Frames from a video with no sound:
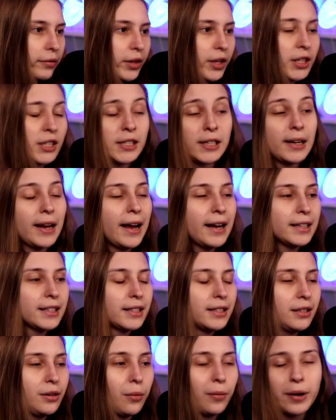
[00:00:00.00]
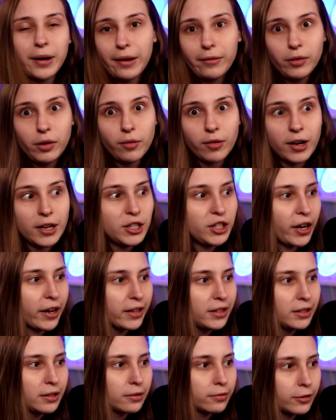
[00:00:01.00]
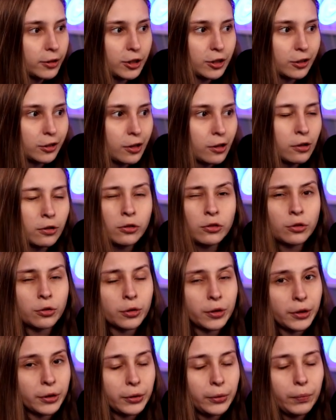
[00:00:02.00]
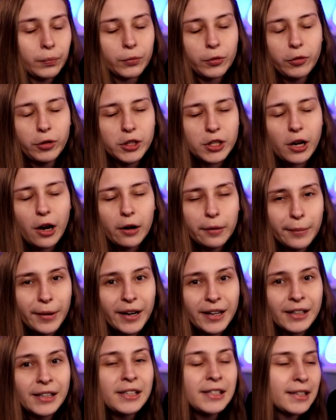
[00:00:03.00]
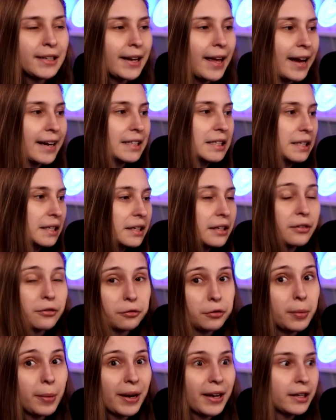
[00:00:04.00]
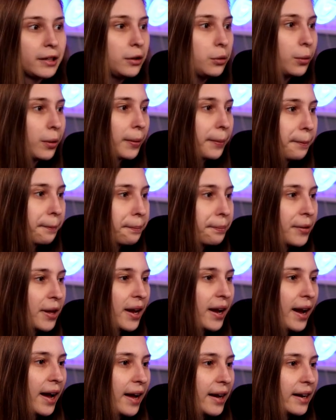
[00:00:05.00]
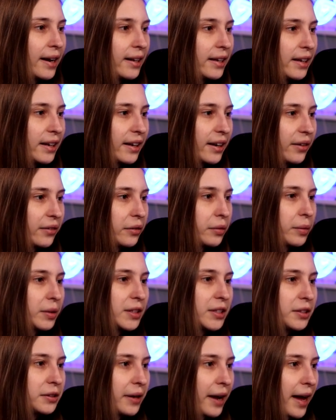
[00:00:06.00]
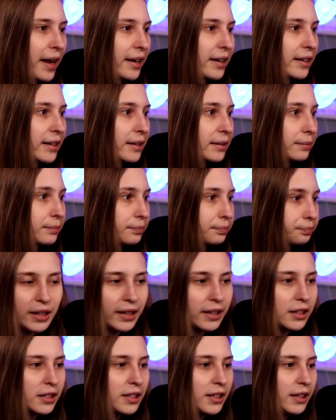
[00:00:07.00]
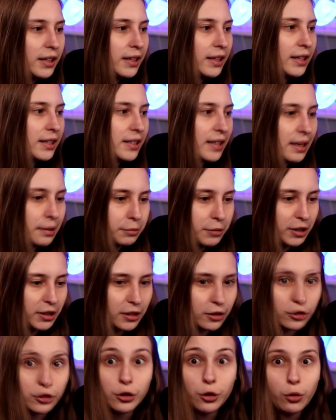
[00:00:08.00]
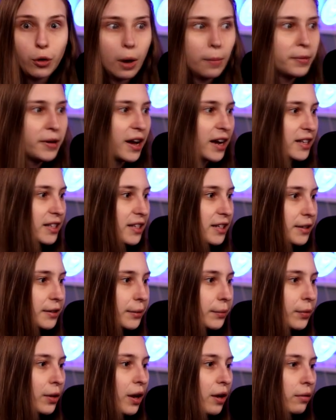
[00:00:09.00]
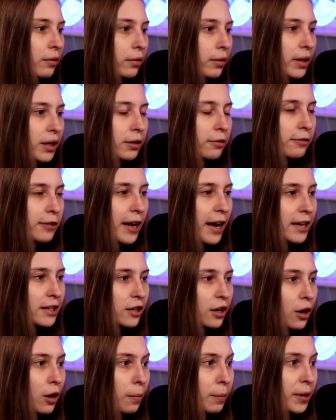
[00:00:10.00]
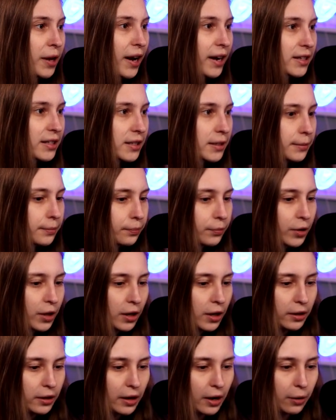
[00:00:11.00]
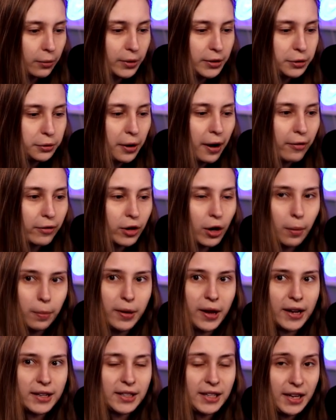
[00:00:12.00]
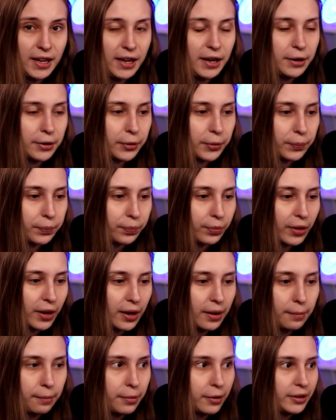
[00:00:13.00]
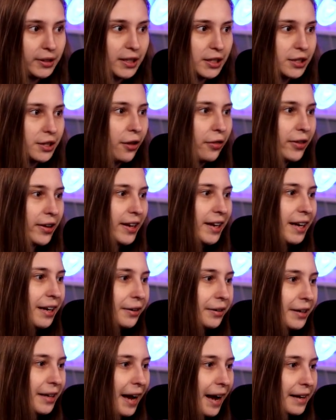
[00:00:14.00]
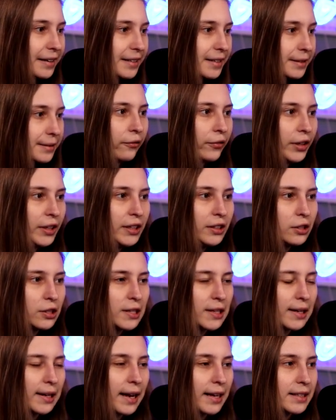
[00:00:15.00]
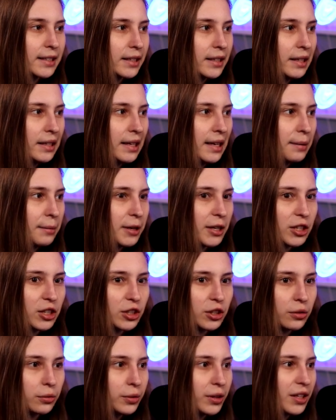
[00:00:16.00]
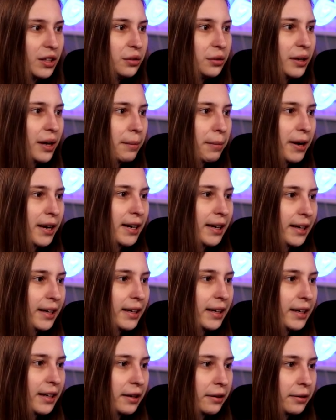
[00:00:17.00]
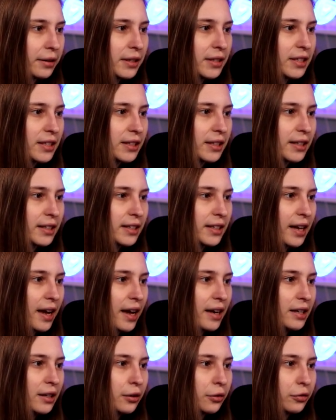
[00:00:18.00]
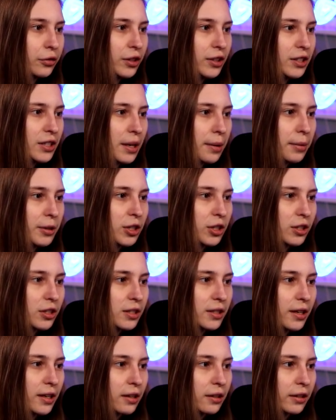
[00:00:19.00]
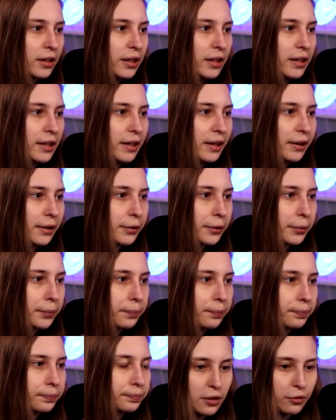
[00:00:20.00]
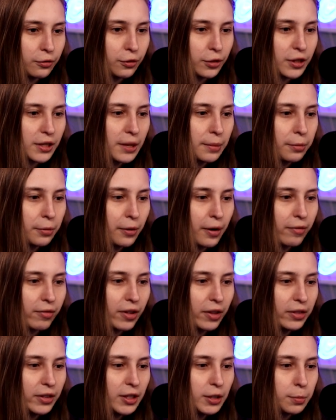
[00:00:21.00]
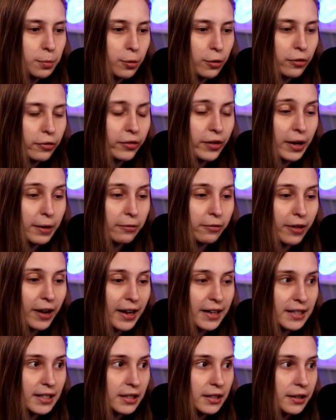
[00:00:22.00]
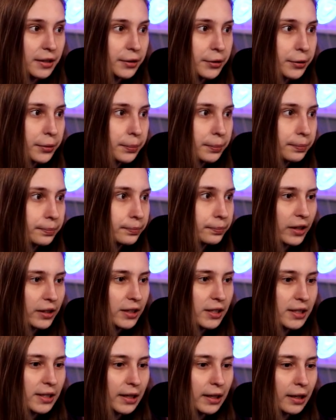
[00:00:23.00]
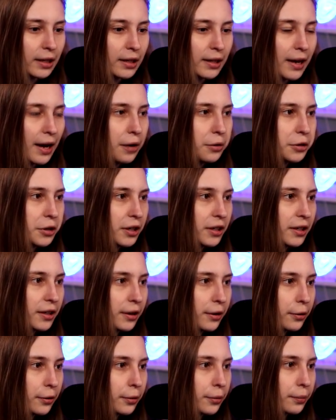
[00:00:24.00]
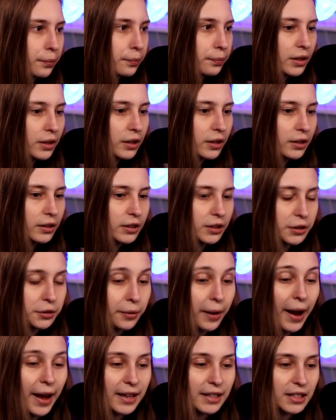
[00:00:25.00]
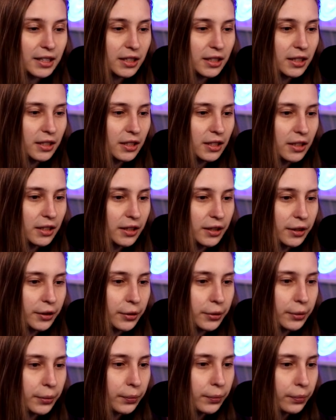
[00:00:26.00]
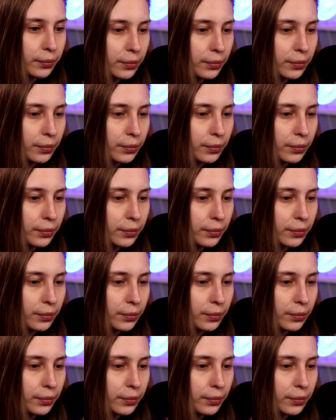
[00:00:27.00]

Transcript: We select the one that we want to change, which is a tutorial, which automatically selects if we make a new one. And then here we want to edit it. Like you see, it is empty. There's no objects here. We want to create an object. Now we do have an object here, but there's nothing here yet. We need to select an image. We can do that by clicking here and selecting any of these images that are in here. So for example, I've got these birthday flags in here. Got this little cloud in here. The grass is in here.